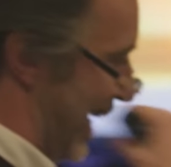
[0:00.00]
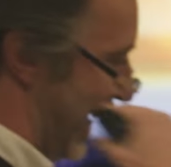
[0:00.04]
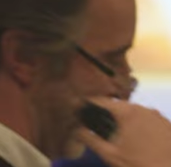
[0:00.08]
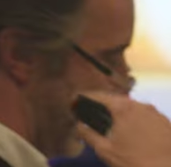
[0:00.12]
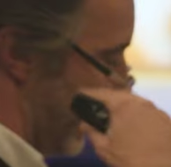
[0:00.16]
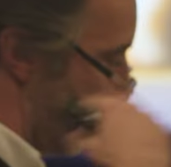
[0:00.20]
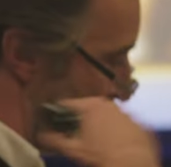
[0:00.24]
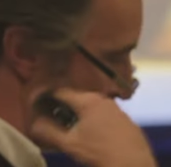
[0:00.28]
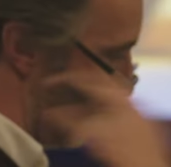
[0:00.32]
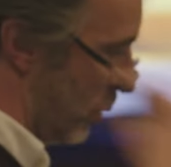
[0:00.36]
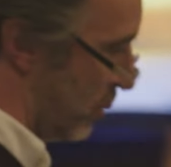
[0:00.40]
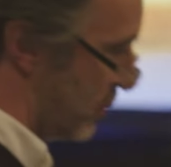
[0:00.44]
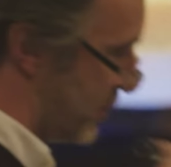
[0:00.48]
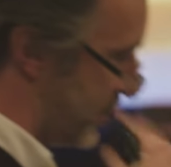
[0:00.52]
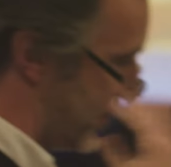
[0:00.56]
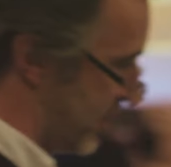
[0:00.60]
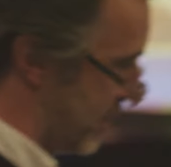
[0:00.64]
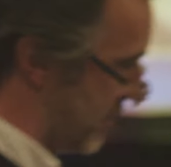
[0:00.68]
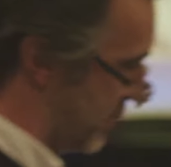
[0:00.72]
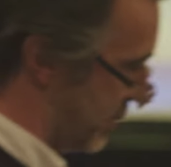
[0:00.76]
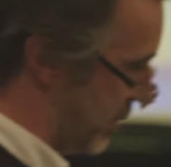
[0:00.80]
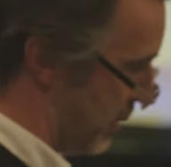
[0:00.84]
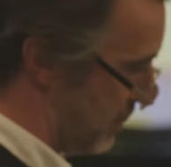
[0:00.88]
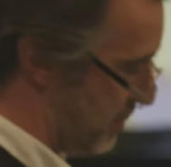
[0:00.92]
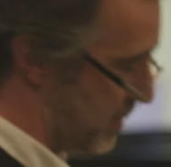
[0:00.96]
in all
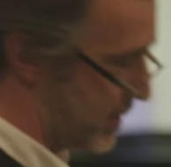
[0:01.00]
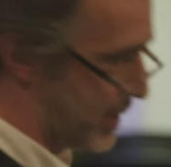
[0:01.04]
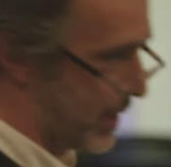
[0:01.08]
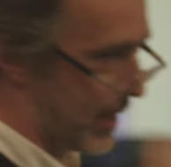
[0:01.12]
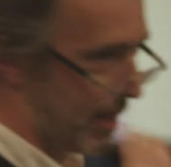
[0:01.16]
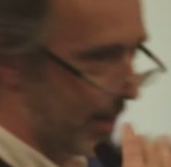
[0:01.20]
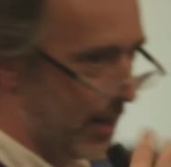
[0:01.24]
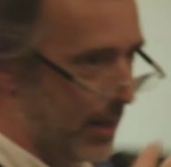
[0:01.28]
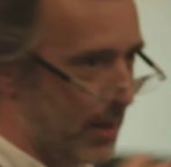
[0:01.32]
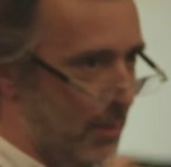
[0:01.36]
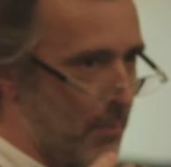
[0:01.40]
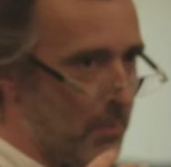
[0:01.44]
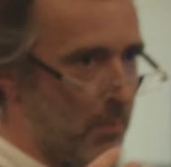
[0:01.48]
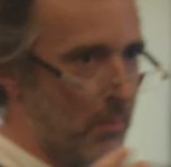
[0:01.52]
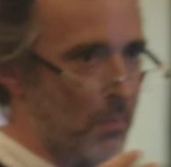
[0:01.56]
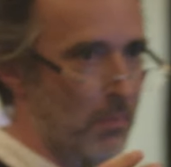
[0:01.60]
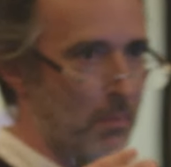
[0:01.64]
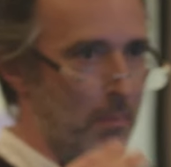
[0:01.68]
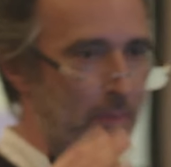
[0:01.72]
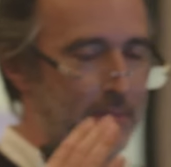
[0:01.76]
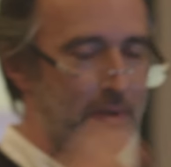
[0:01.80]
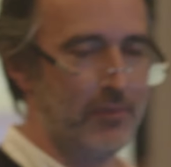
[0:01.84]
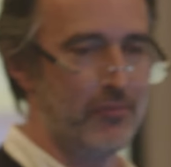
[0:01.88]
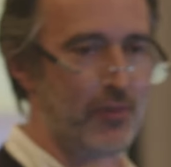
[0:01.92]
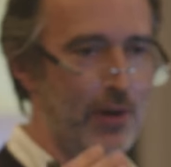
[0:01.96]
systems there are
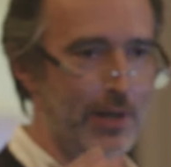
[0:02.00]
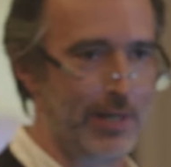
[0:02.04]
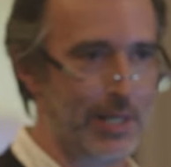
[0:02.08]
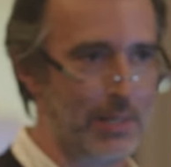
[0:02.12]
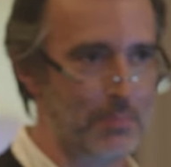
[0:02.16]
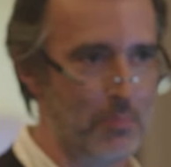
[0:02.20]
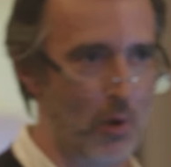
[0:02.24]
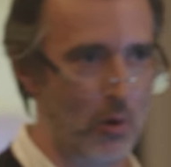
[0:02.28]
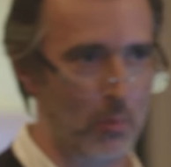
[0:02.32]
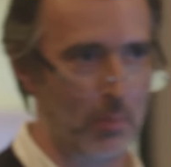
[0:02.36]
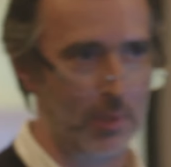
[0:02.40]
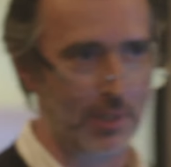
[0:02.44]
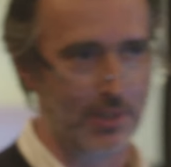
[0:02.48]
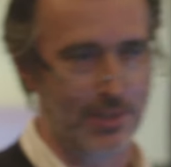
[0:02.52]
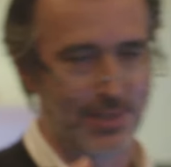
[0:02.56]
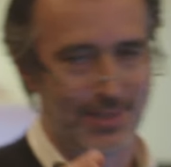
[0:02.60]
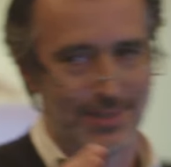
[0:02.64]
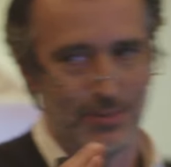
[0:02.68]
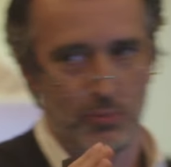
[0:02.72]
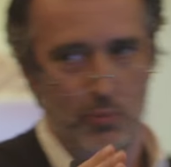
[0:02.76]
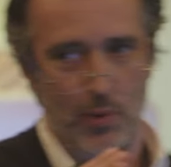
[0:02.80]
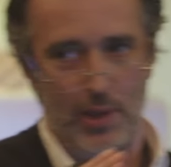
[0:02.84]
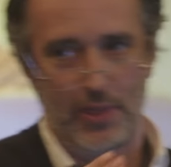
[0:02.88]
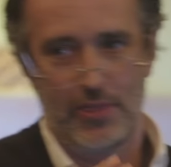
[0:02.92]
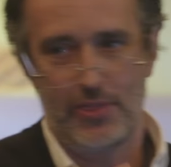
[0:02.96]
defining
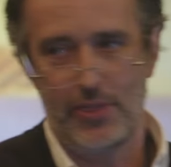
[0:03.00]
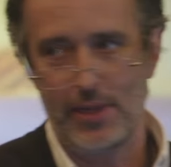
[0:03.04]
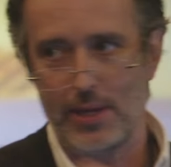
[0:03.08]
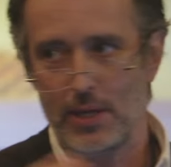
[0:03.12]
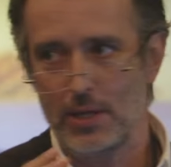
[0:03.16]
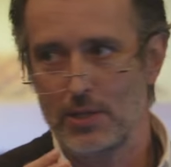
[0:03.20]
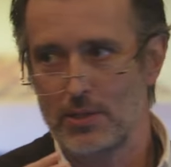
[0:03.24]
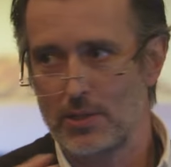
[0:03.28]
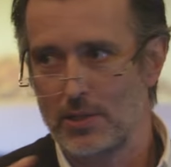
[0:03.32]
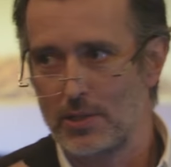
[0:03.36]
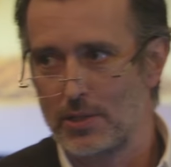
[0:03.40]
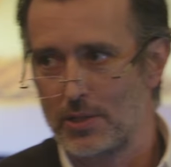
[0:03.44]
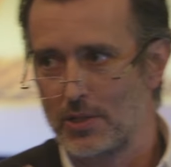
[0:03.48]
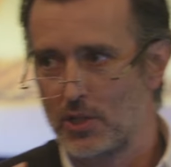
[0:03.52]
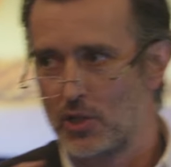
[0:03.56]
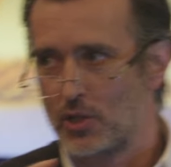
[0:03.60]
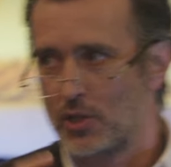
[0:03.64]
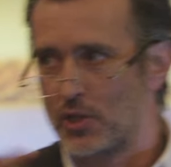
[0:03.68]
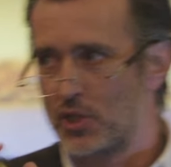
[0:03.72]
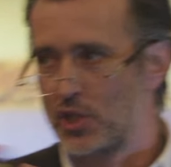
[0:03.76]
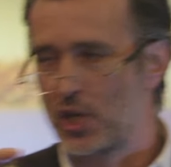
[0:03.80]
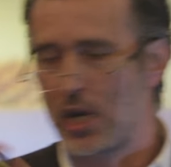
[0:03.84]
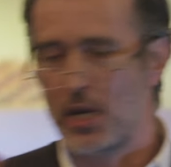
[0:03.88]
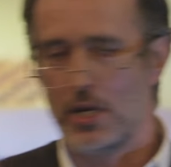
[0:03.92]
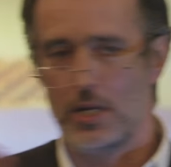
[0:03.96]
moments when things
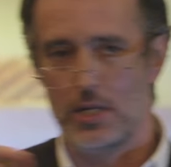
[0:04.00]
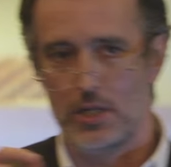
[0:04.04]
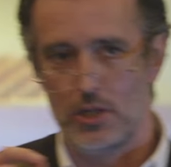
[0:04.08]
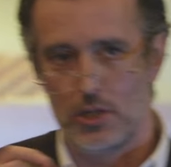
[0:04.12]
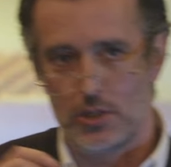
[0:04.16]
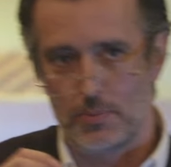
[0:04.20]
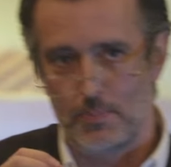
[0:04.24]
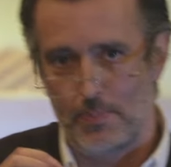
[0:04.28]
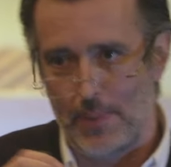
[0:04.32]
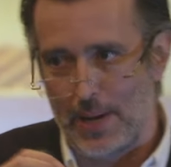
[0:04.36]
change.